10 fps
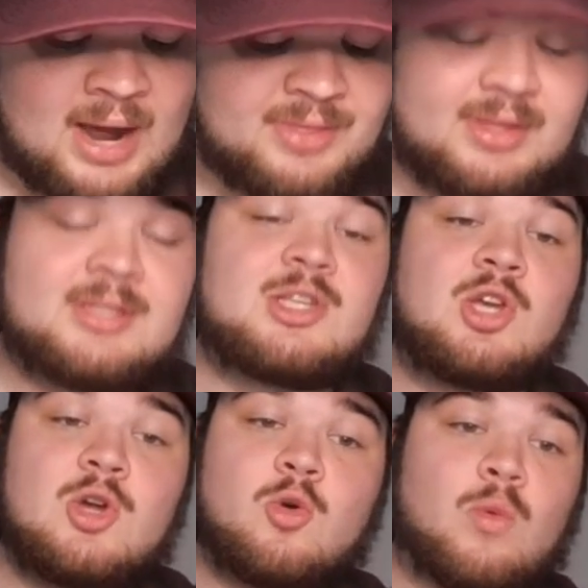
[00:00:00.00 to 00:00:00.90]
I think this is a
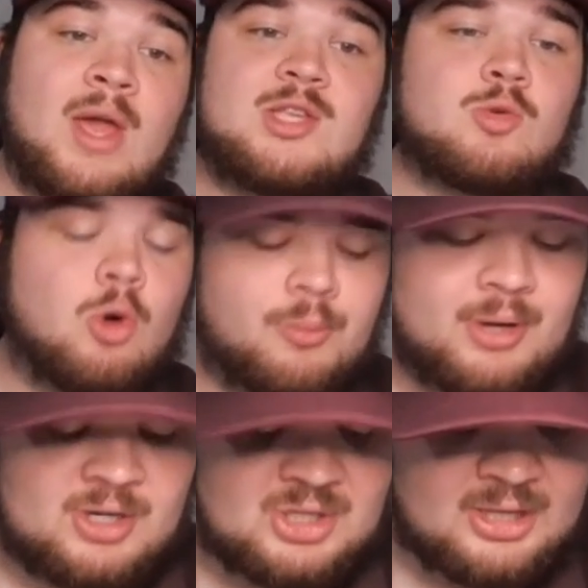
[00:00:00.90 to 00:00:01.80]
great score
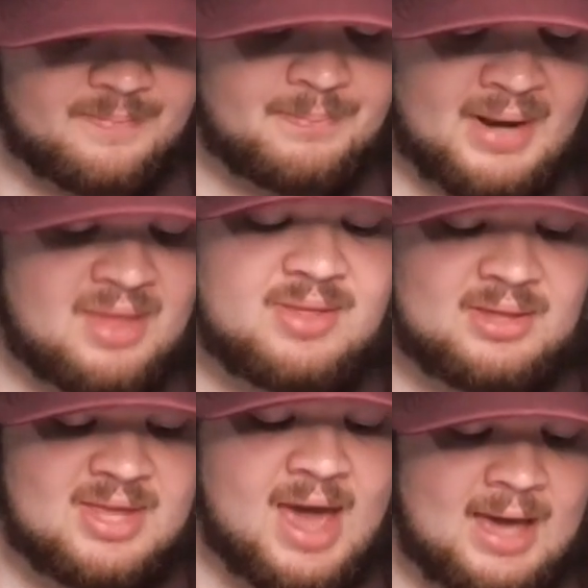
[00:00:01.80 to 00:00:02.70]
prediction, but I think
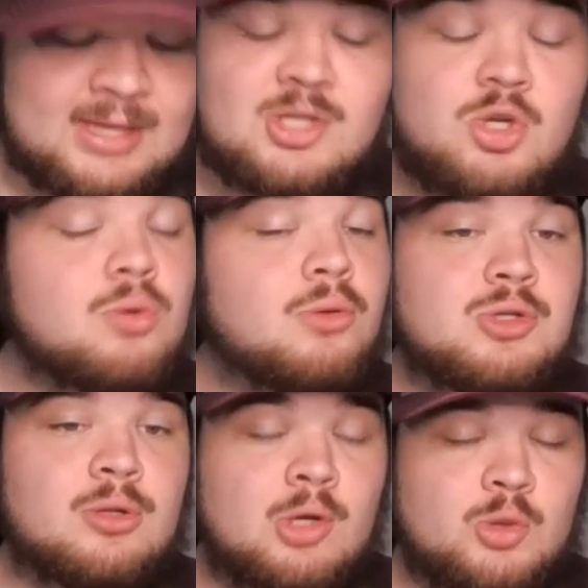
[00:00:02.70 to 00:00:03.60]
the Aggies do lose
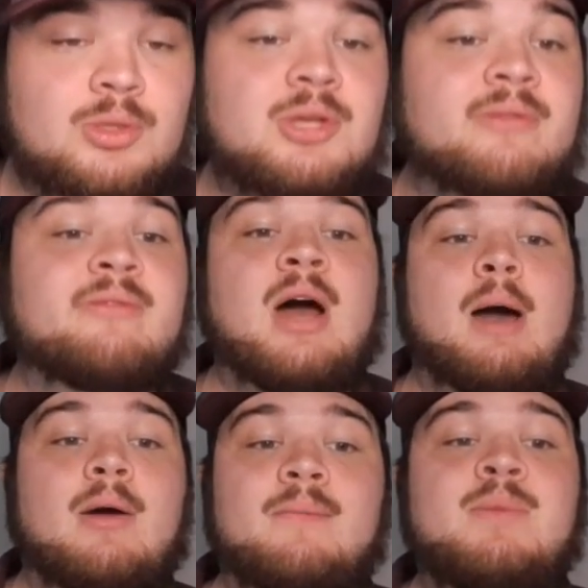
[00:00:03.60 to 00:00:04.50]
a close one to
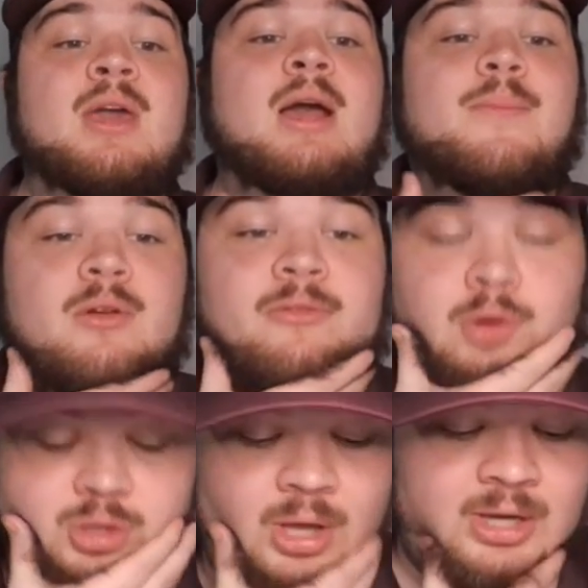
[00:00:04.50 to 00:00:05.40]
pick up their
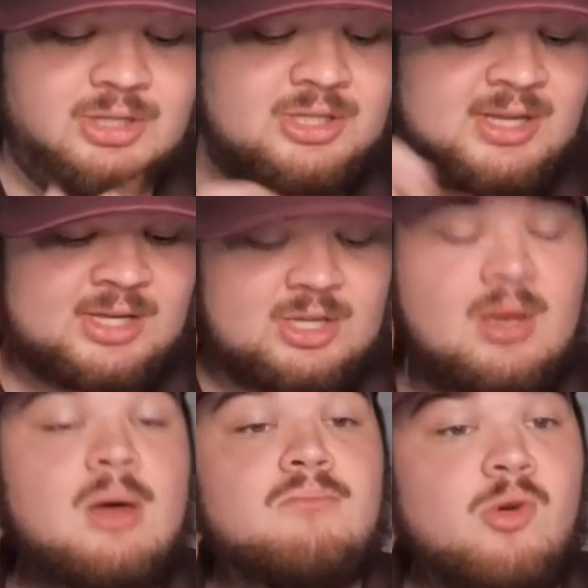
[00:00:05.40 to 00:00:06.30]
first loss of the season,
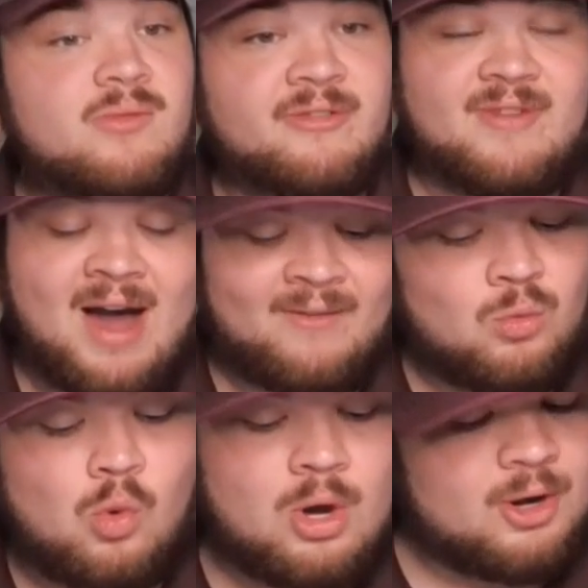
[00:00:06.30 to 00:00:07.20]
move to
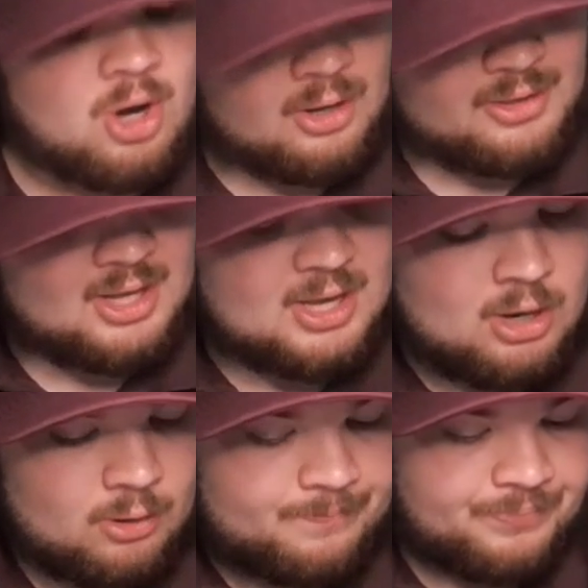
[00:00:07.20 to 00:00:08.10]
5-1 on the
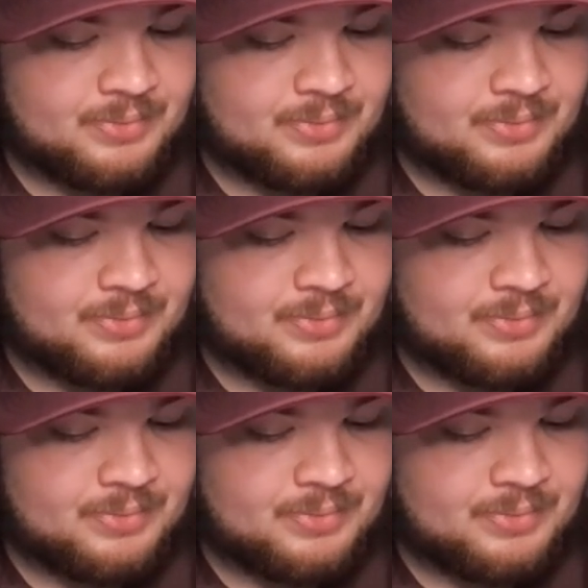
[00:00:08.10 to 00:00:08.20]
year.